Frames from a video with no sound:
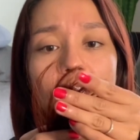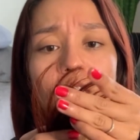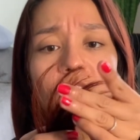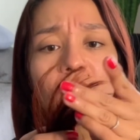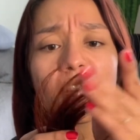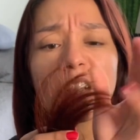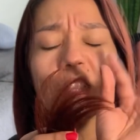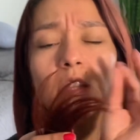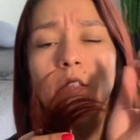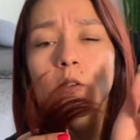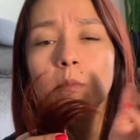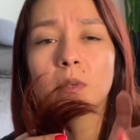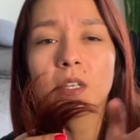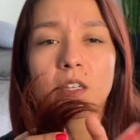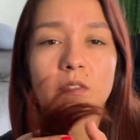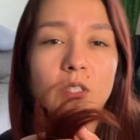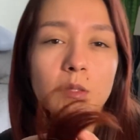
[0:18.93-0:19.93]
I had a little
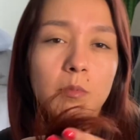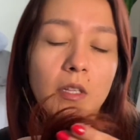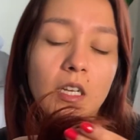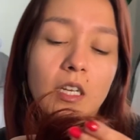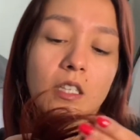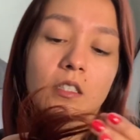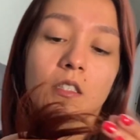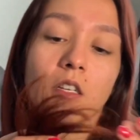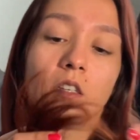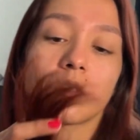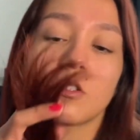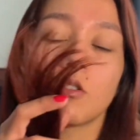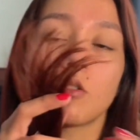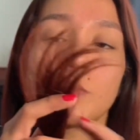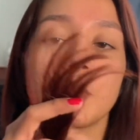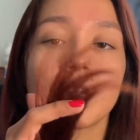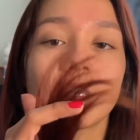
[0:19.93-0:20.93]
bit of split ends, not too
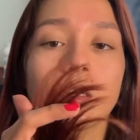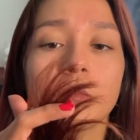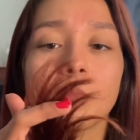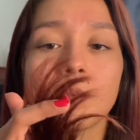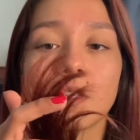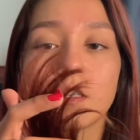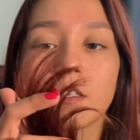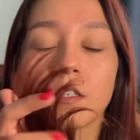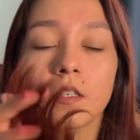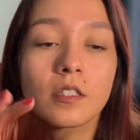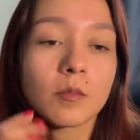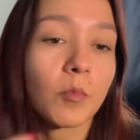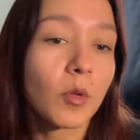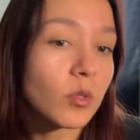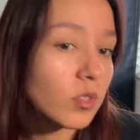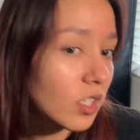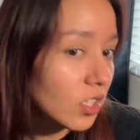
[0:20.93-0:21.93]
many, but it's
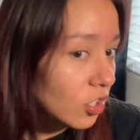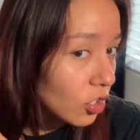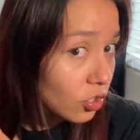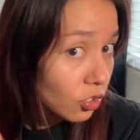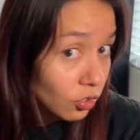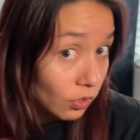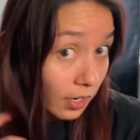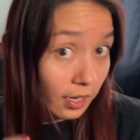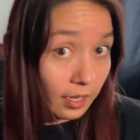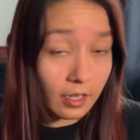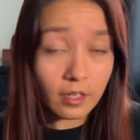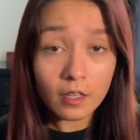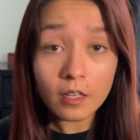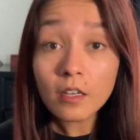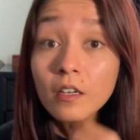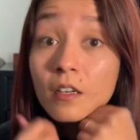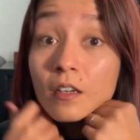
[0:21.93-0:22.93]
mostly just dry.
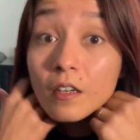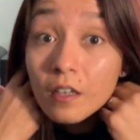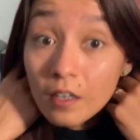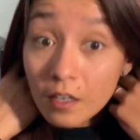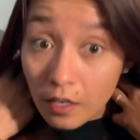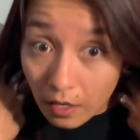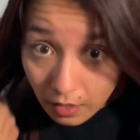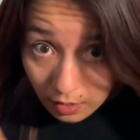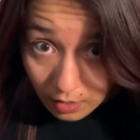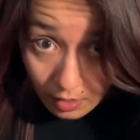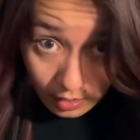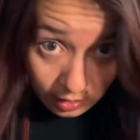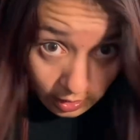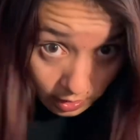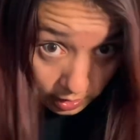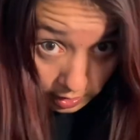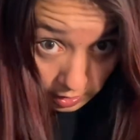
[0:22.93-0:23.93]

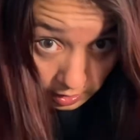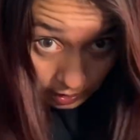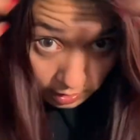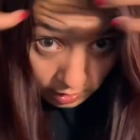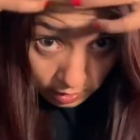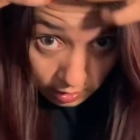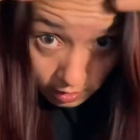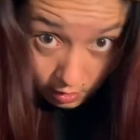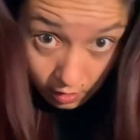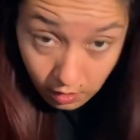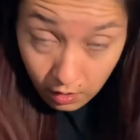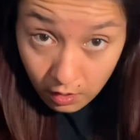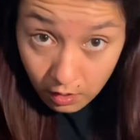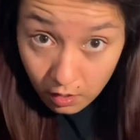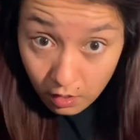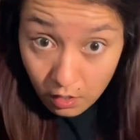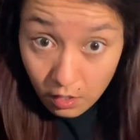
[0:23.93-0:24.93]
And
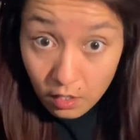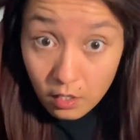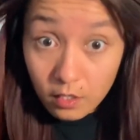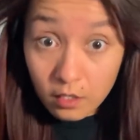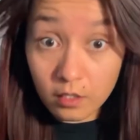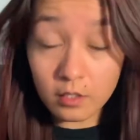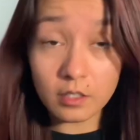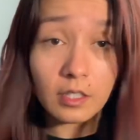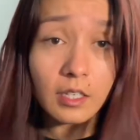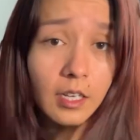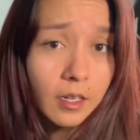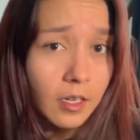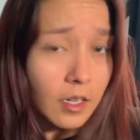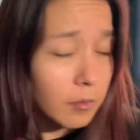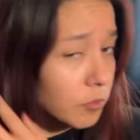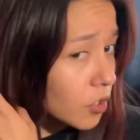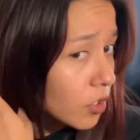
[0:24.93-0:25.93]
yeah,
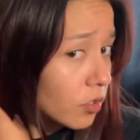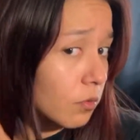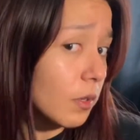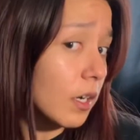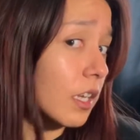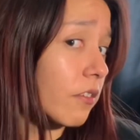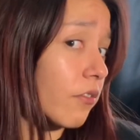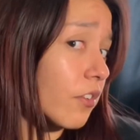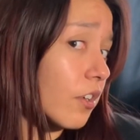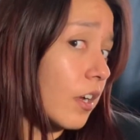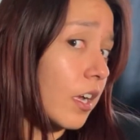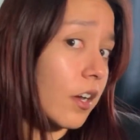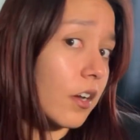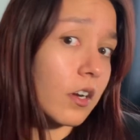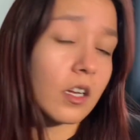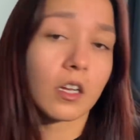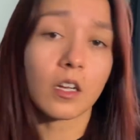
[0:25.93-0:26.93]
I'm just ready for a
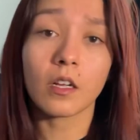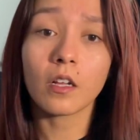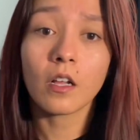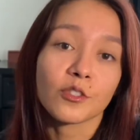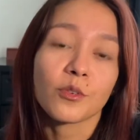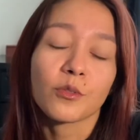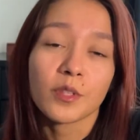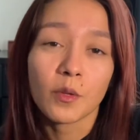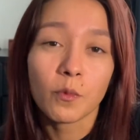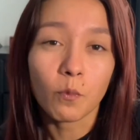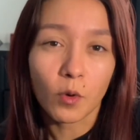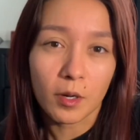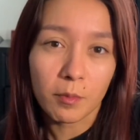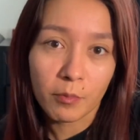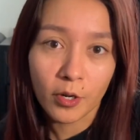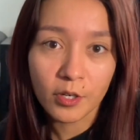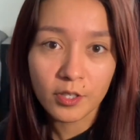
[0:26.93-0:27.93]
haircut. There's only
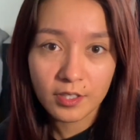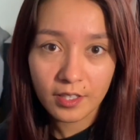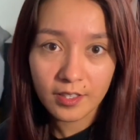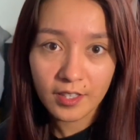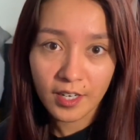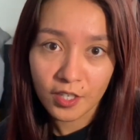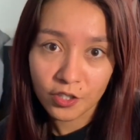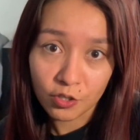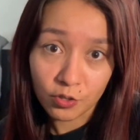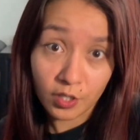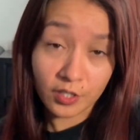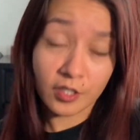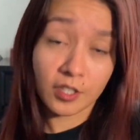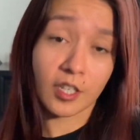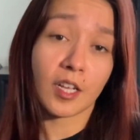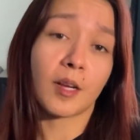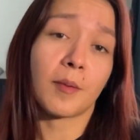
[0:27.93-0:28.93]
one person that I trust
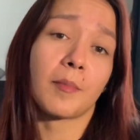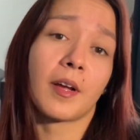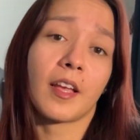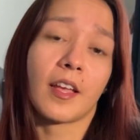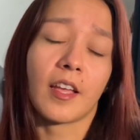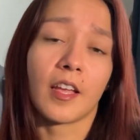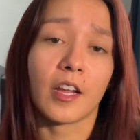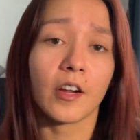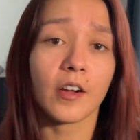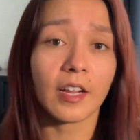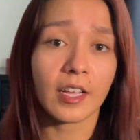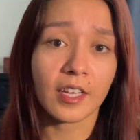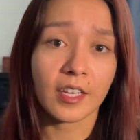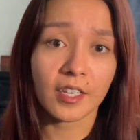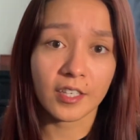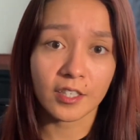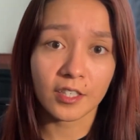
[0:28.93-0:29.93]
to cut my hair
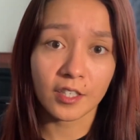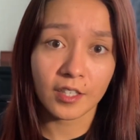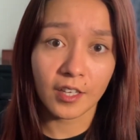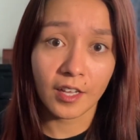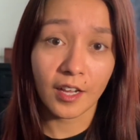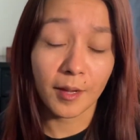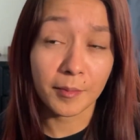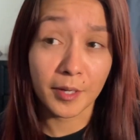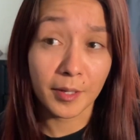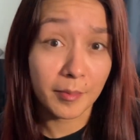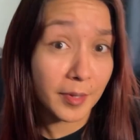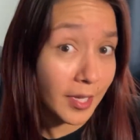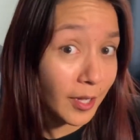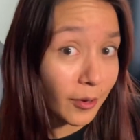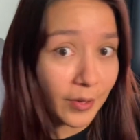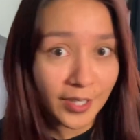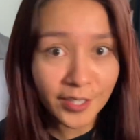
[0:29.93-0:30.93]
and I'm gonna be
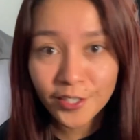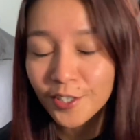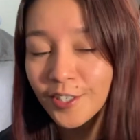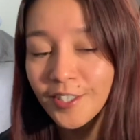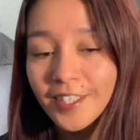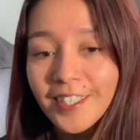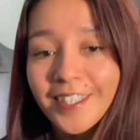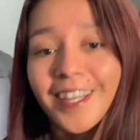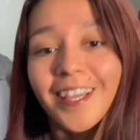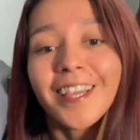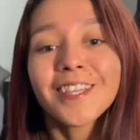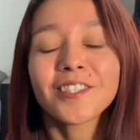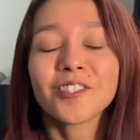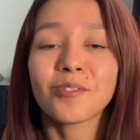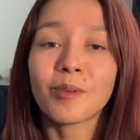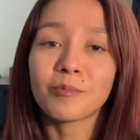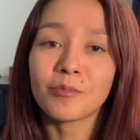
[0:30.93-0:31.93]
going to her today,
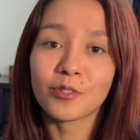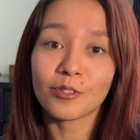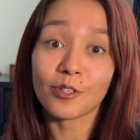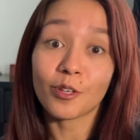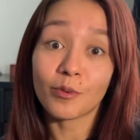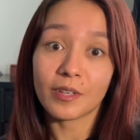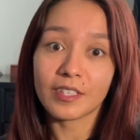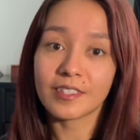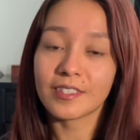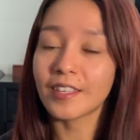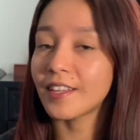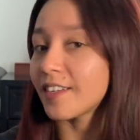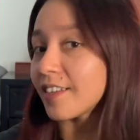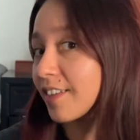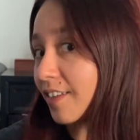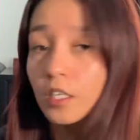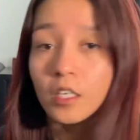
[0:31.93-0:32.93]
so I'm so
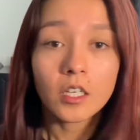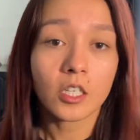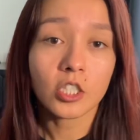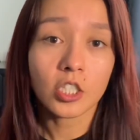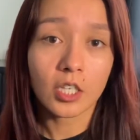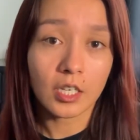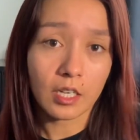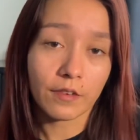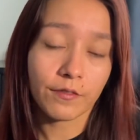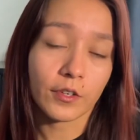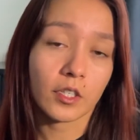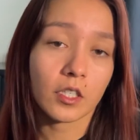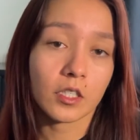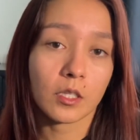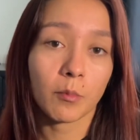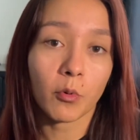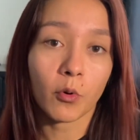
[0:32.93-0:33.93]
excited. She never
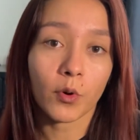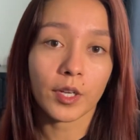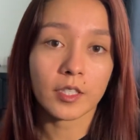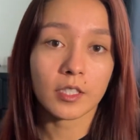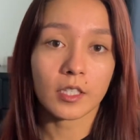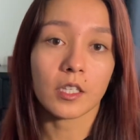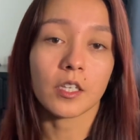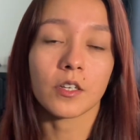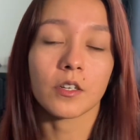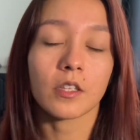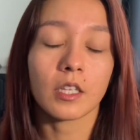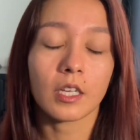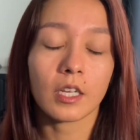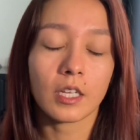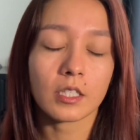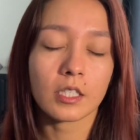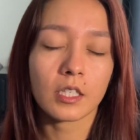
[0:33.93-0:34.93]
disappoints, literally
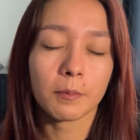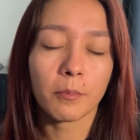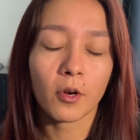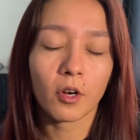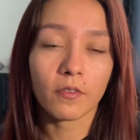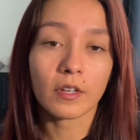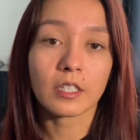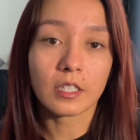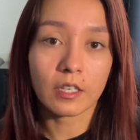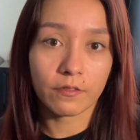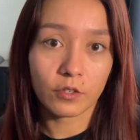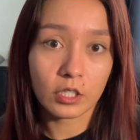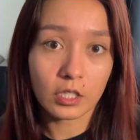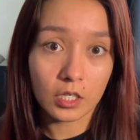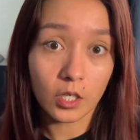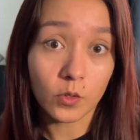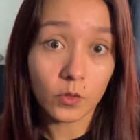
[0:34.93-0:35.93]
gets it perfect every
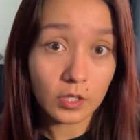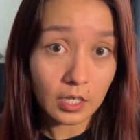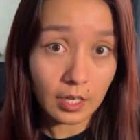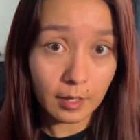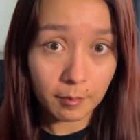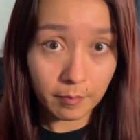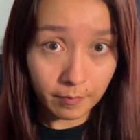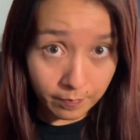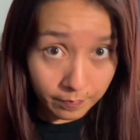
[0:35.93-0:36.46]
single time.